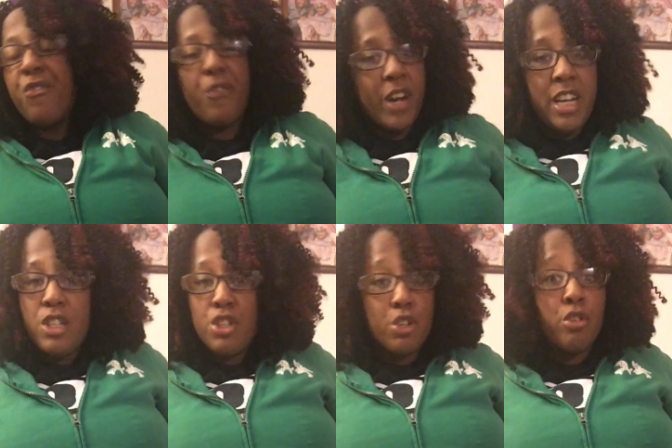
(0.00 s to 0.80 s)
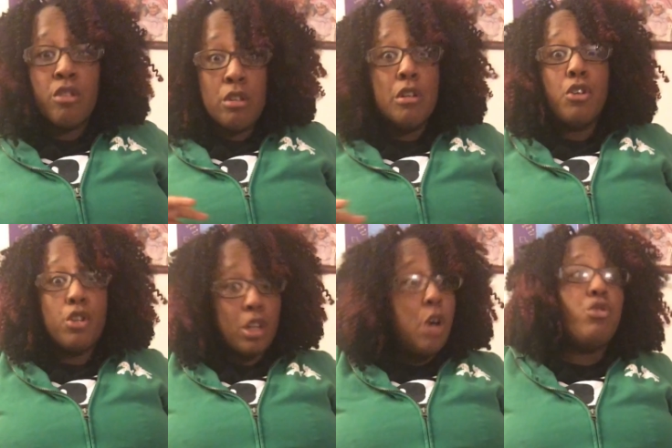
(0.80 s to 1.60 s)
friends, your
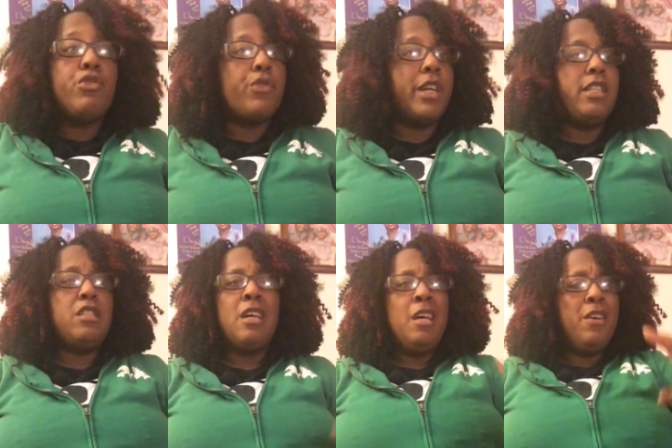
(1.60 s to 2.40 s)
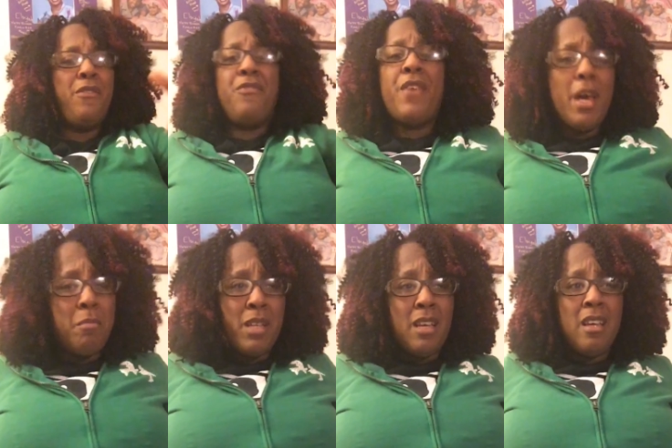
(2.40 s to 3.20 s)
close friends,
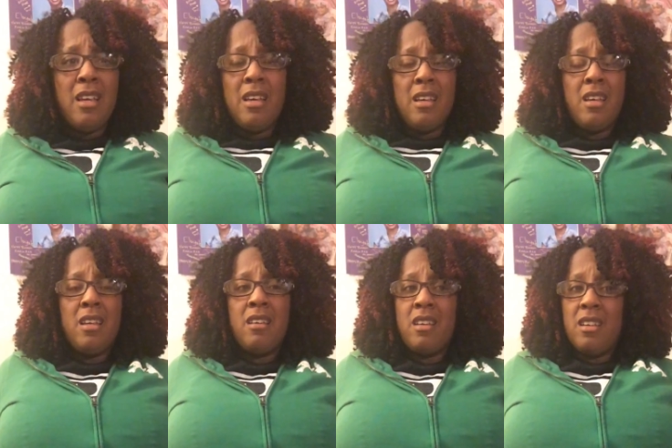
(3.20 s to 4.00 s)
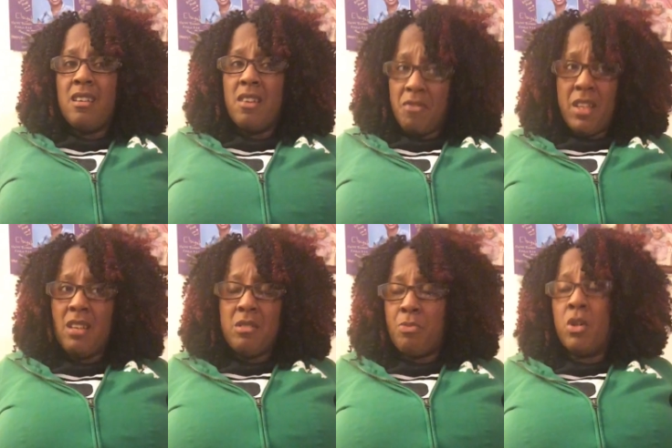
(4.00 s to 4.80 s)
family, if
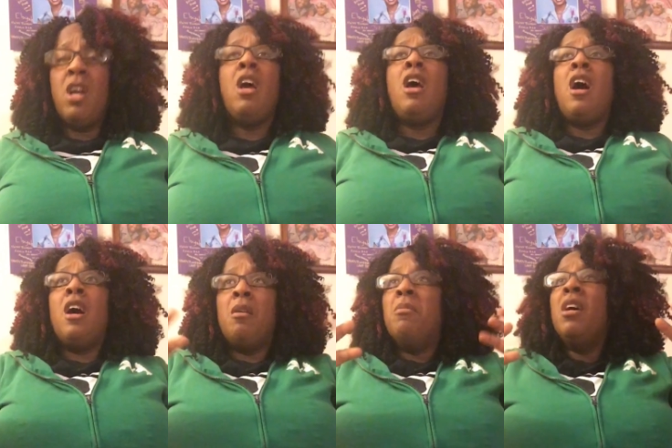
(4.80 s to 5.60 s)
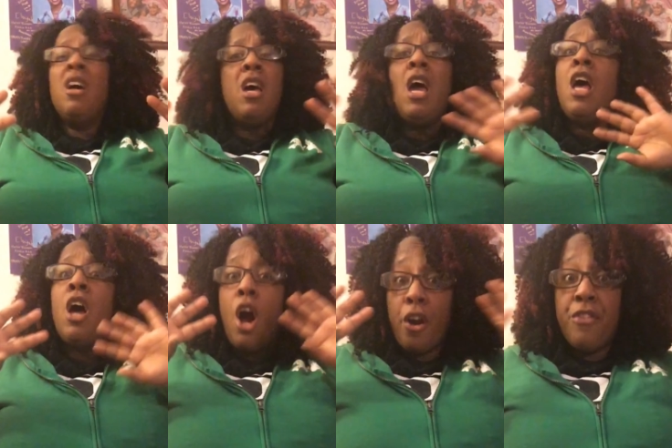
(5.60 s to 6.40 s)
they support, um,
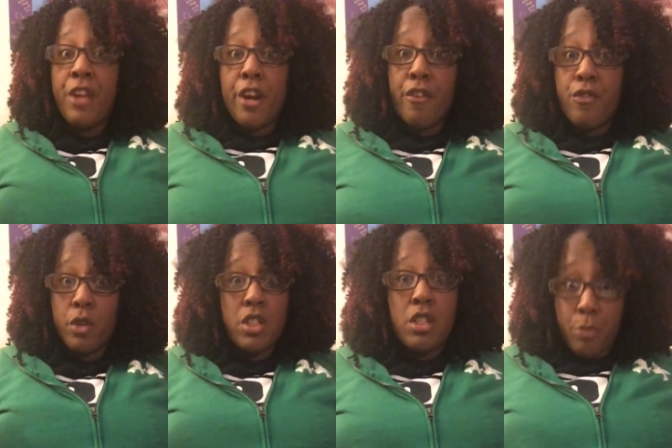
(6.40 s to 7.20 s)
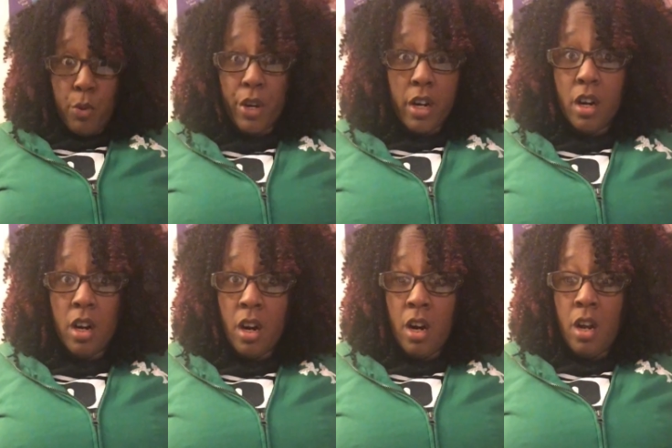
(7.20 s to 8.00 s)
are there for support.
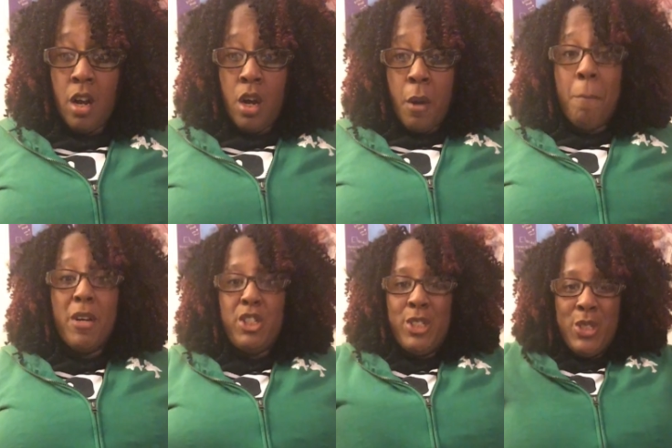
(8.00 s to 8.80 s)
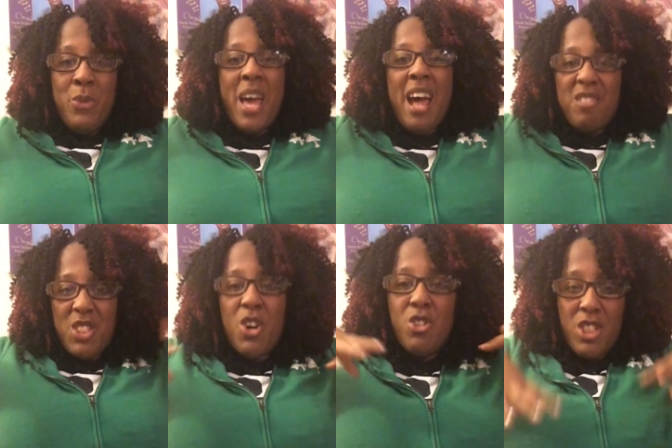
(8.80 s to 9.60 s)
But you have
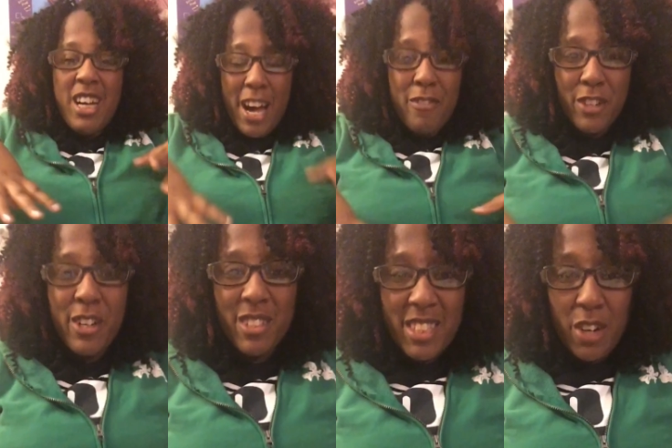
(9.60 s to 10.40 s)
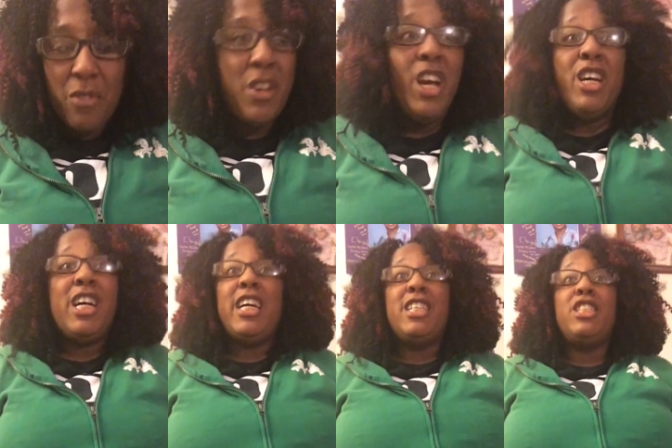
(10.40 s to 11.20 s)
to go to God for yourself
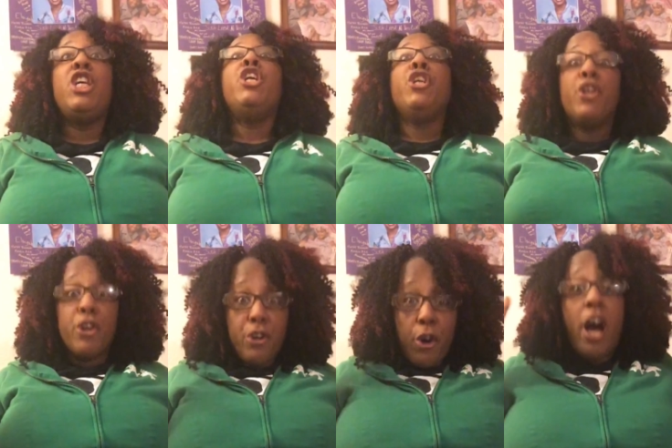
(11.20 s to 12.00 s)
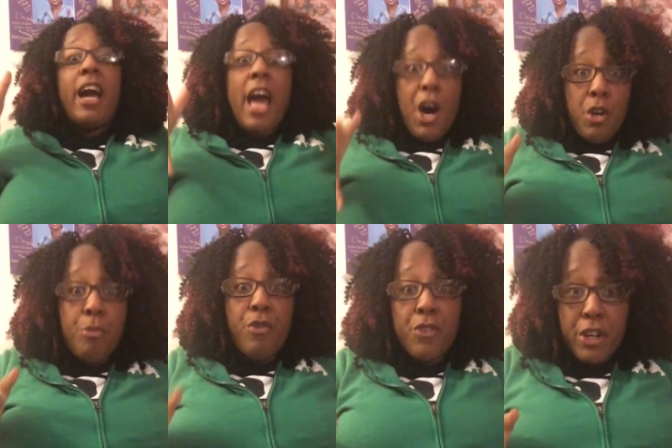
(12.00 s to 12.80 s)
because you're
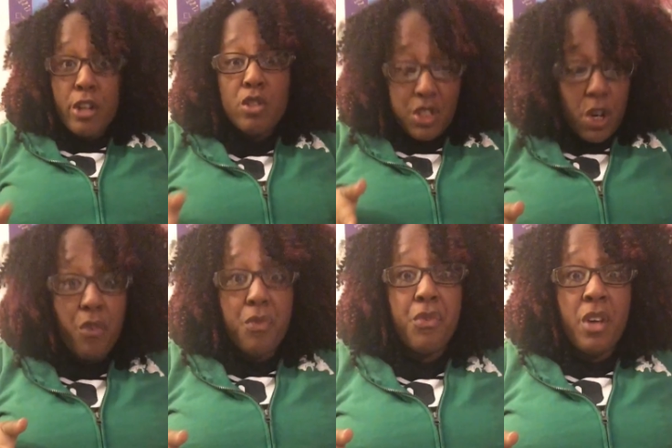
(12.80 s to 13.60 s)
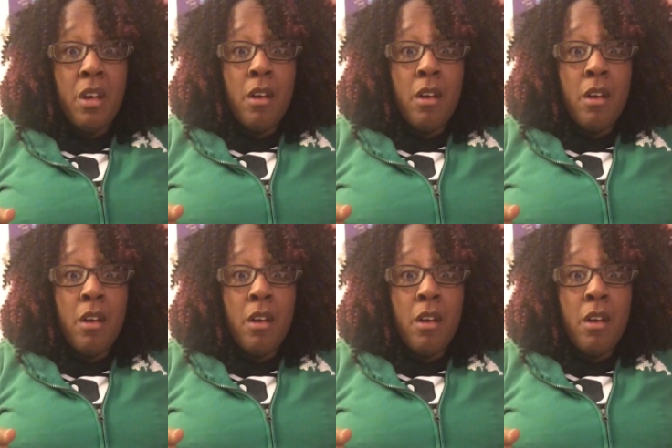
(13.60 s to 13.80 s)
accountable for yourself.